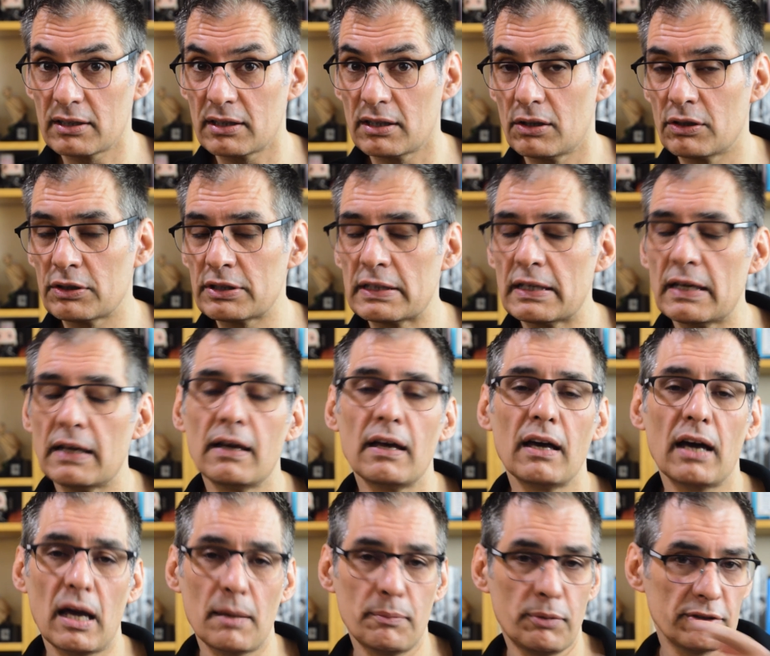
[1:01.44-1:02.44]
out.
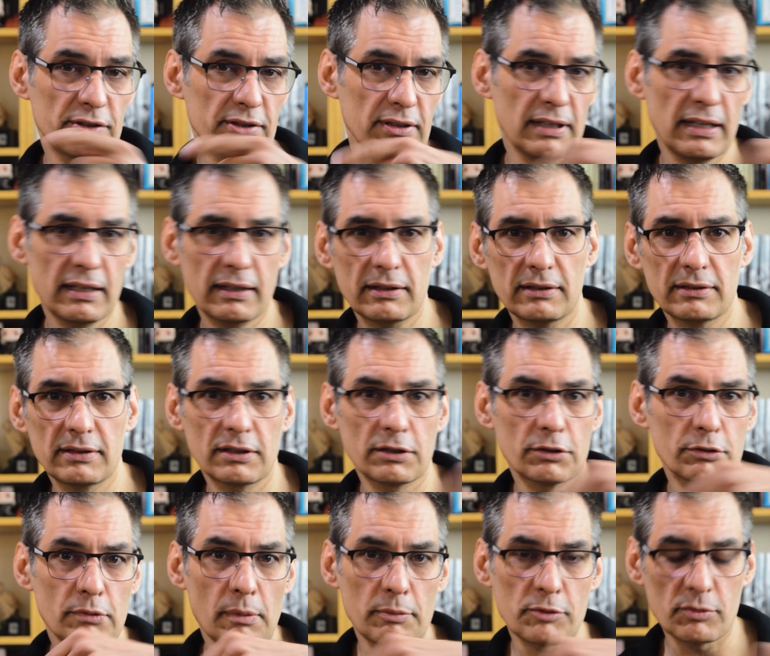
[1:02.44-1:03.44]
I put the link in the
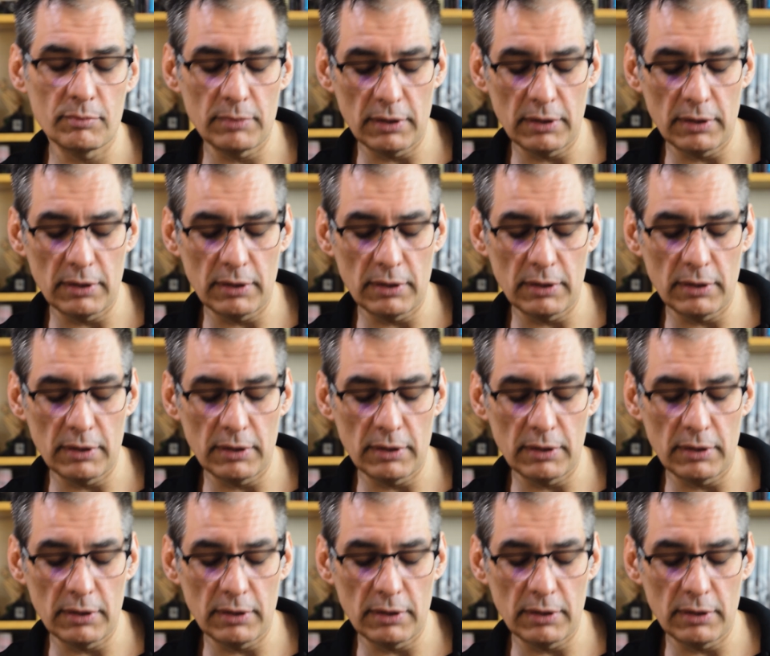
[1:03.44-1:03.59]
description